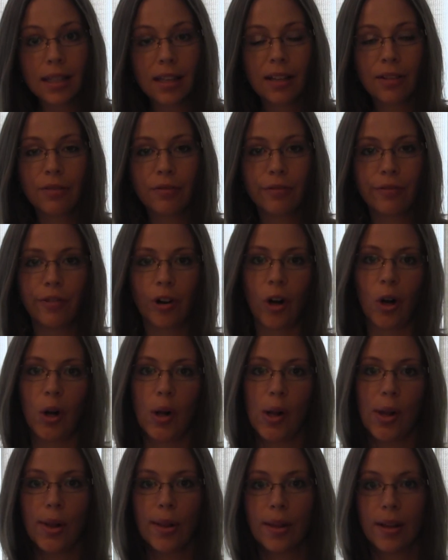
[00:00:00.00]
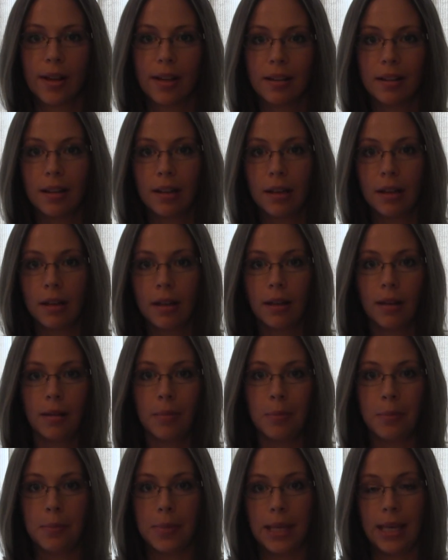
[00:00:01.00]
in fall
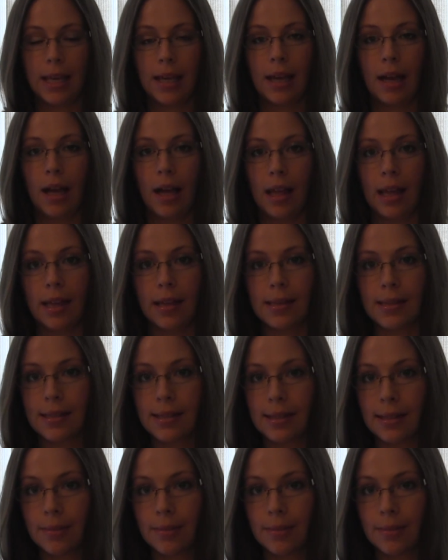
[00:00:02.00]
because